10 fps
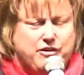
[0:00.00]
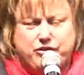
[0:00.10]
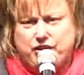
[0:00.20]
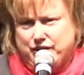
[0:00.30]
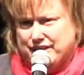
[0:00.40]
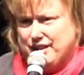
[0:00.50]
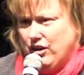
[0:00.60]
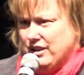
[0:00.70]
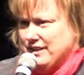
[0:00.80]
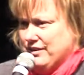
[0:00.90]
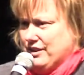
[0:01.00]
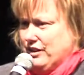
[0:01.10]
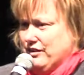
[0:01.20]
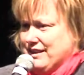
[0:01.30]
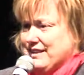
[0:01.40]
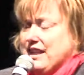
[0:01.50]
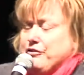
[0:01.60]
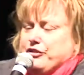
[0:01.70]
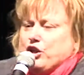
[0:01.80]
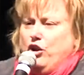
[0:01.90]
for those kinds of services and
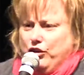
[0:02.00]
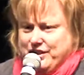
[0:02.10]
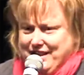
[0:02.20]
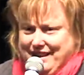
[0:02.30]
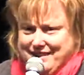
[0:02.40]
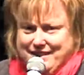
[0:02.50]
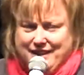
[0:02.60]
for content.